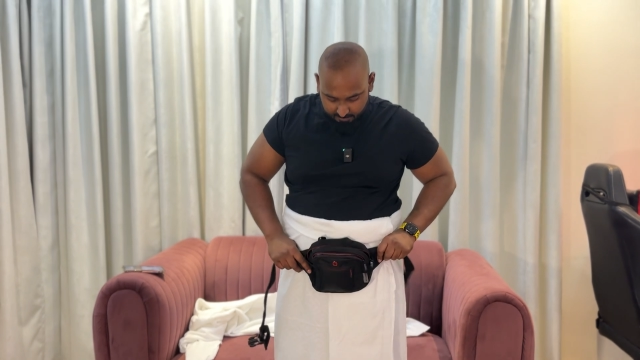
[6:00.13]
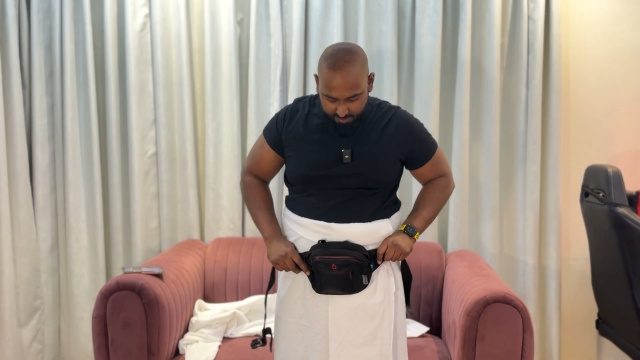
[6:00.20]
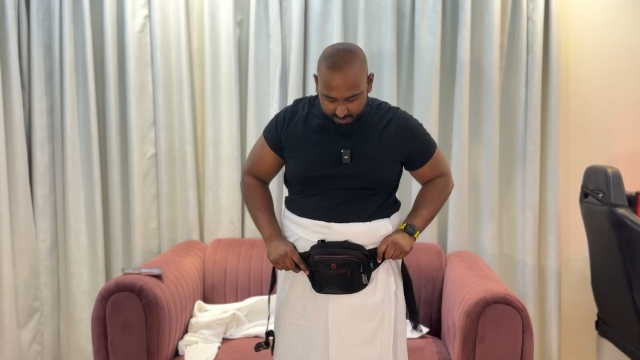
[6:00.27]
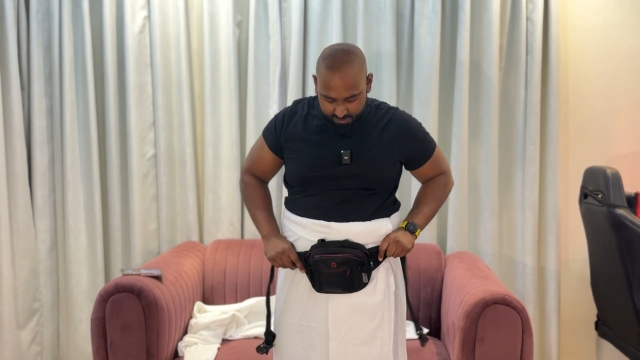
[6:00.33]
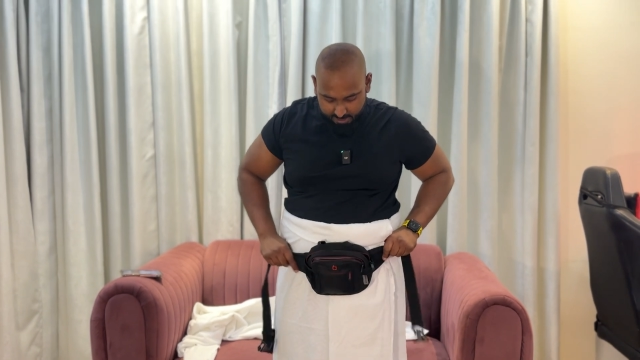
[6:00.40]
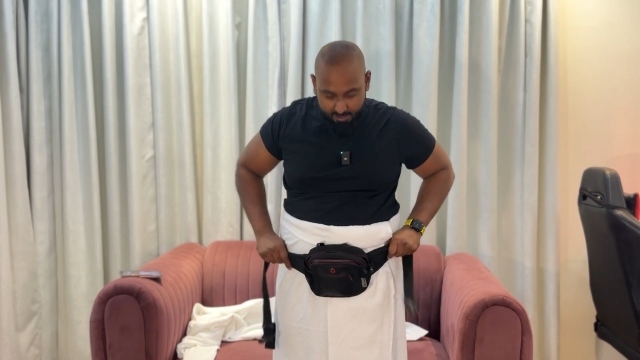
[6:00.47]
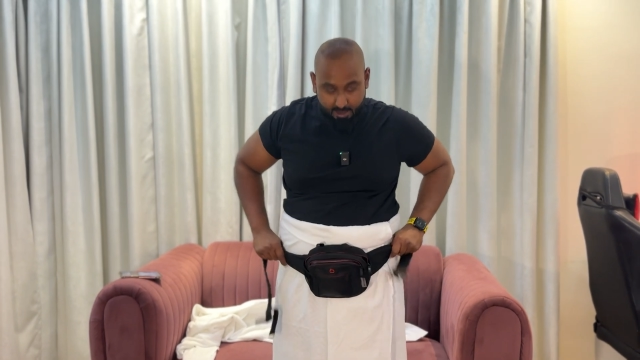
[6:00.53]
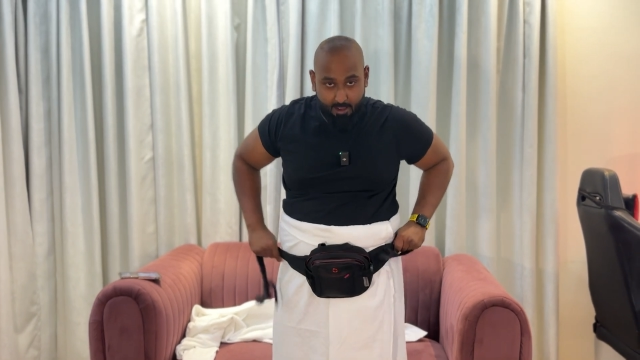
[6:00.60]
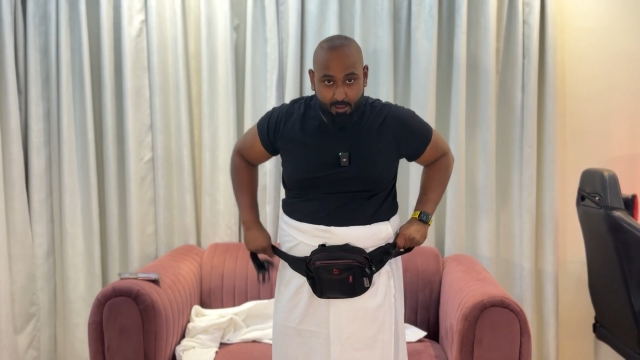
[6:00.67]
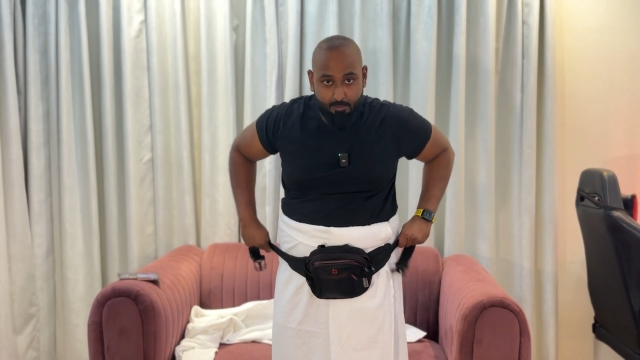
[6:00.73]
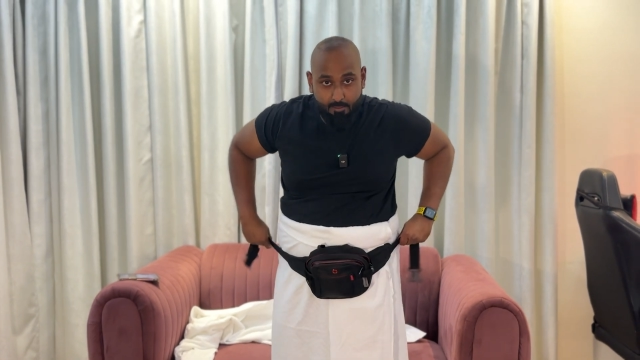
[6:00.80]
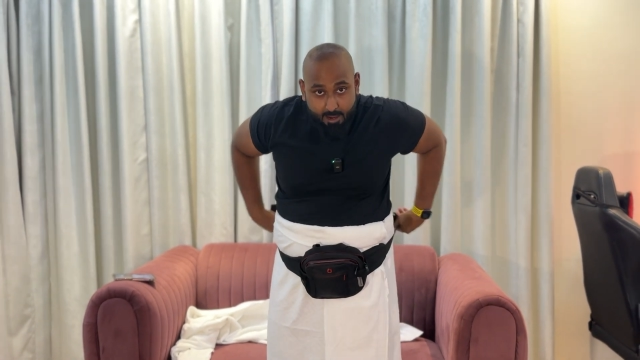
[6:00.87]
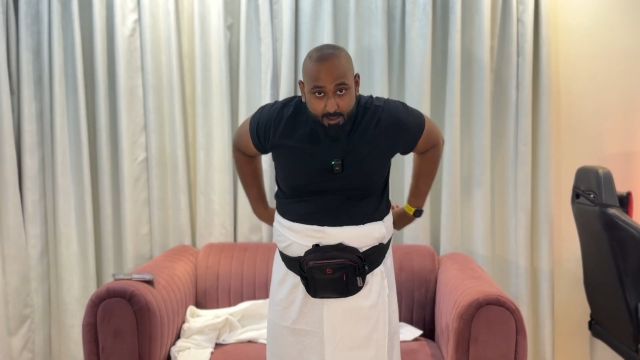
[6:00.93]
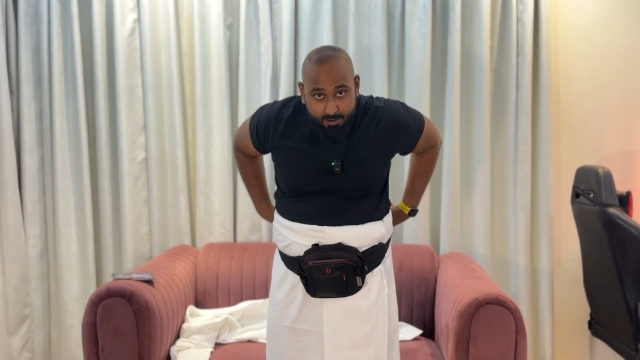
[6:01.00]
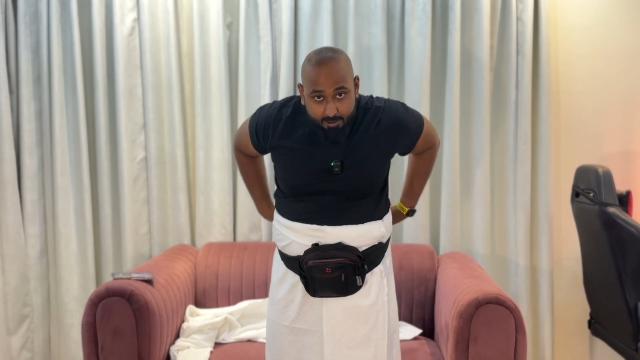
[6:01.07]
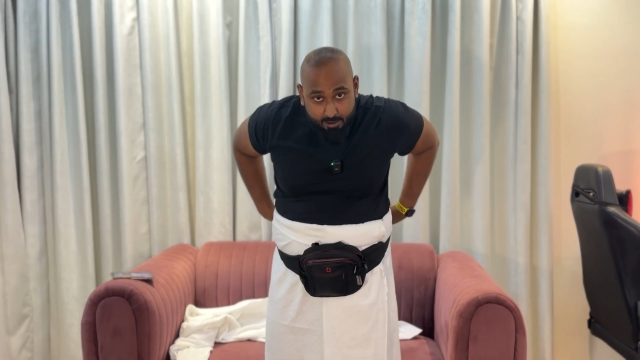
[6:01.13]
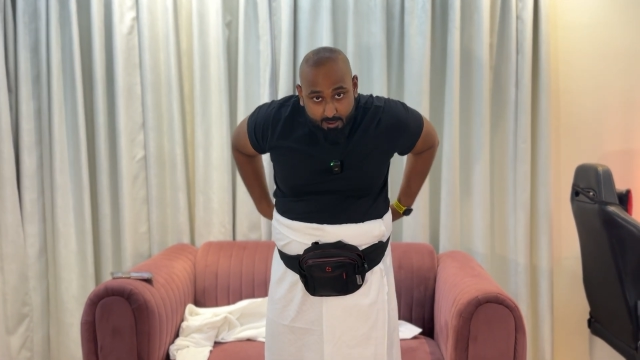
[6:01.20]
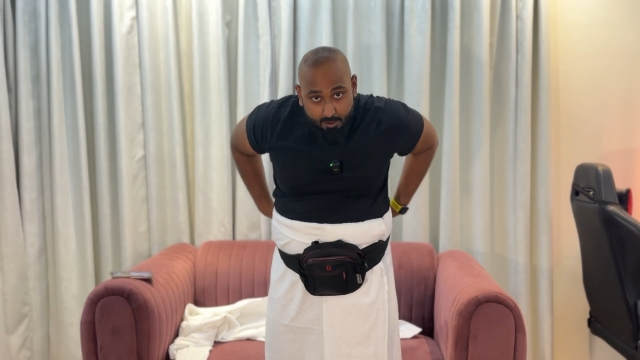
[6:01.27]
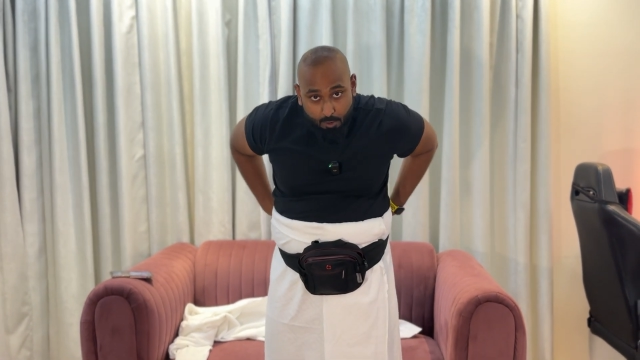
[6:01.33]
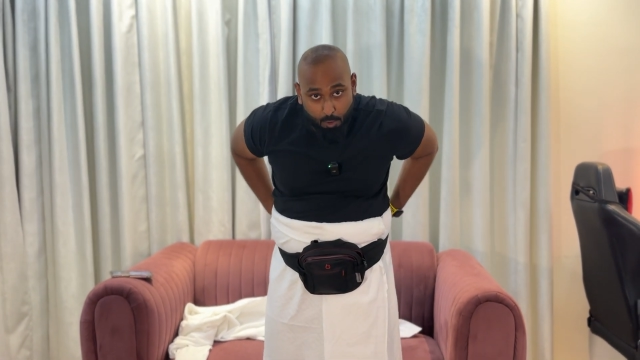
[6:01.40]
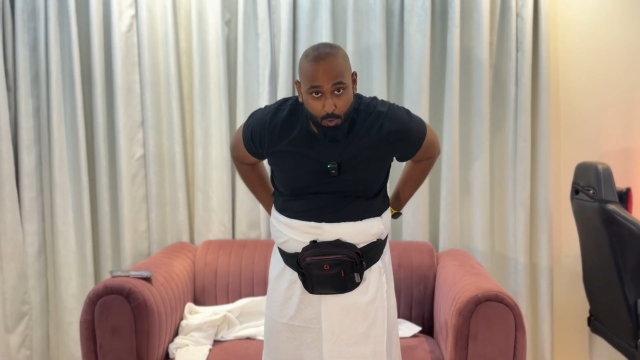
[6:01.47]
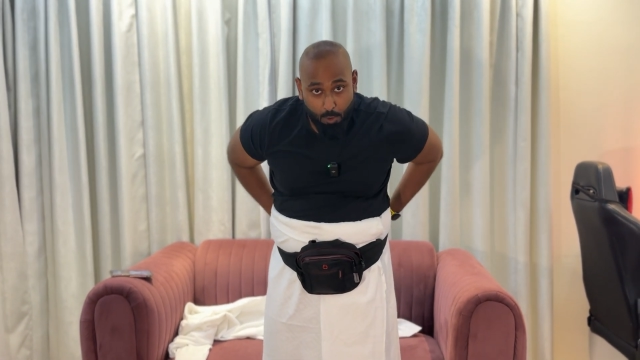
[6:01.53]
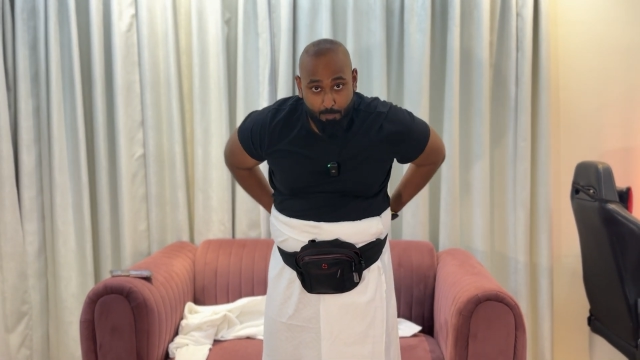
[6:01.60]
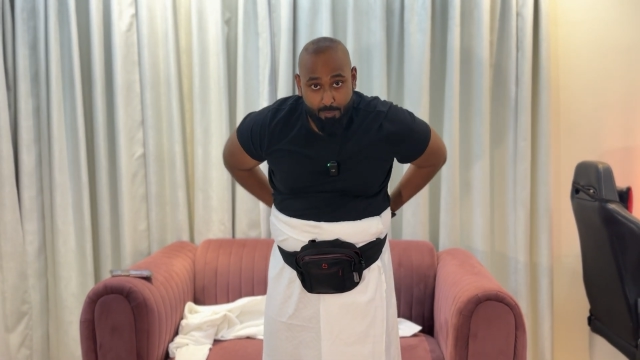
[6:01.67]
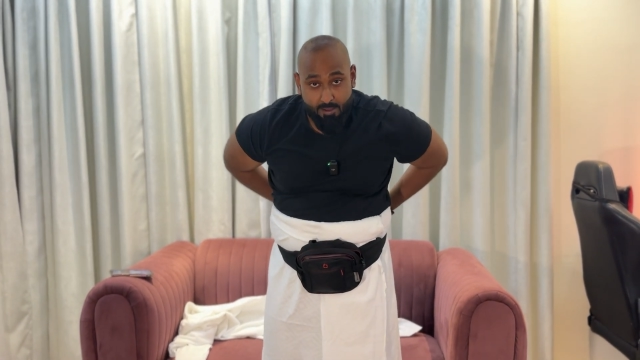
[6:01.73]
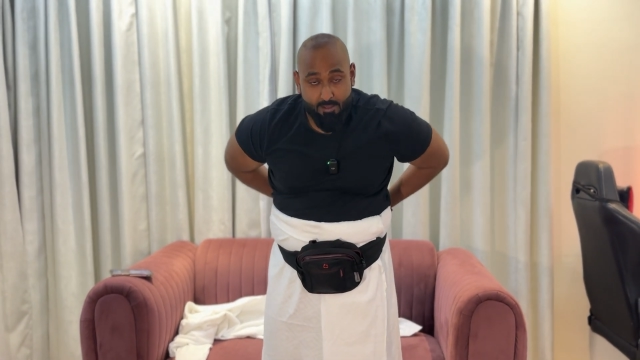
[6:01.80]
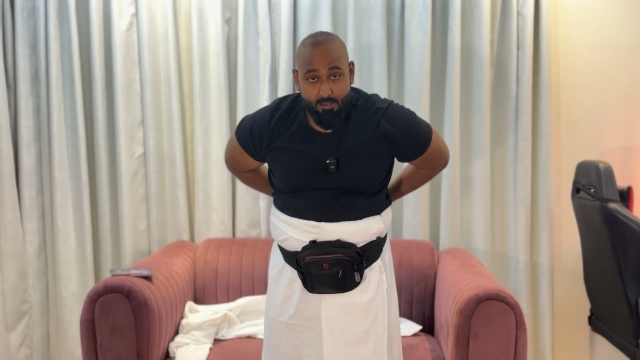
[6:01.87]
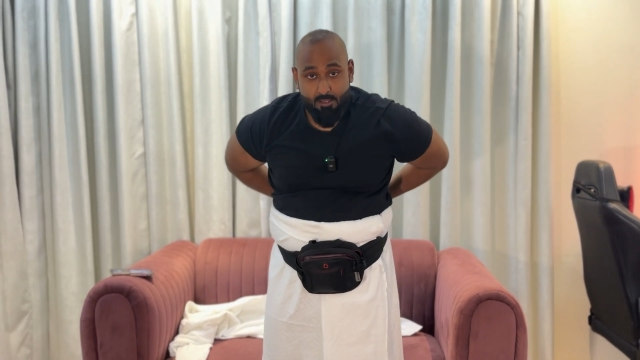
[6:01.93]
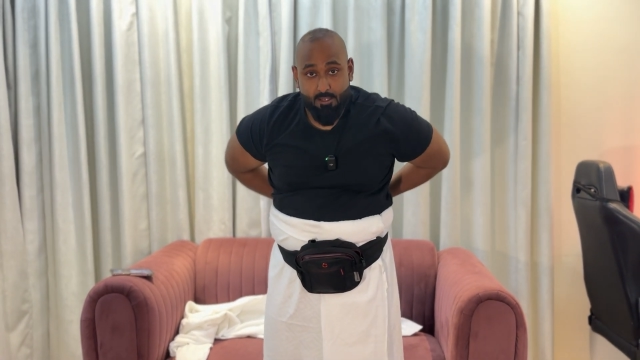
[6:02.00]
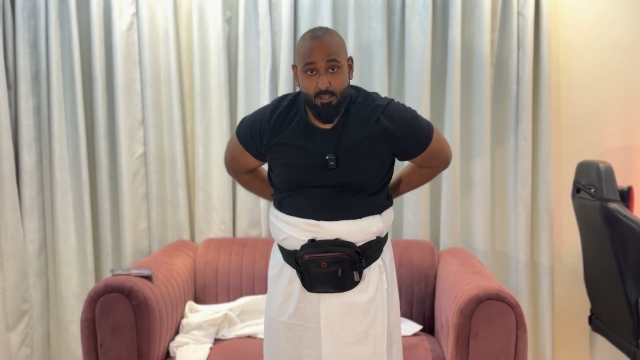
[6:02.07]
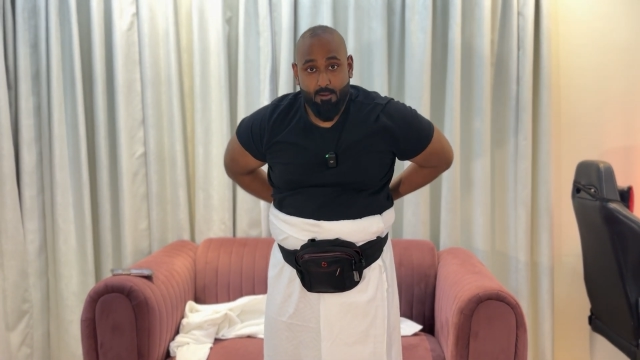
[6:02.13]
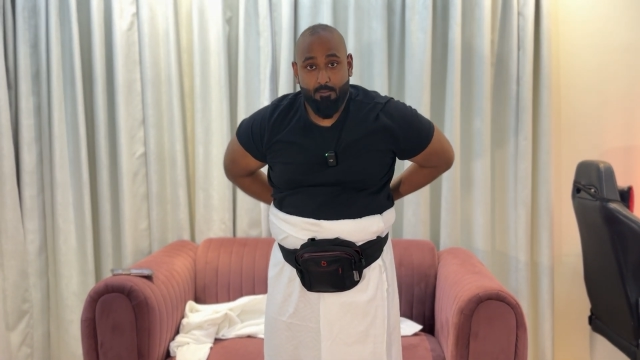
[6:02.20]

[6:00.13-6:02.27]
any time it opens,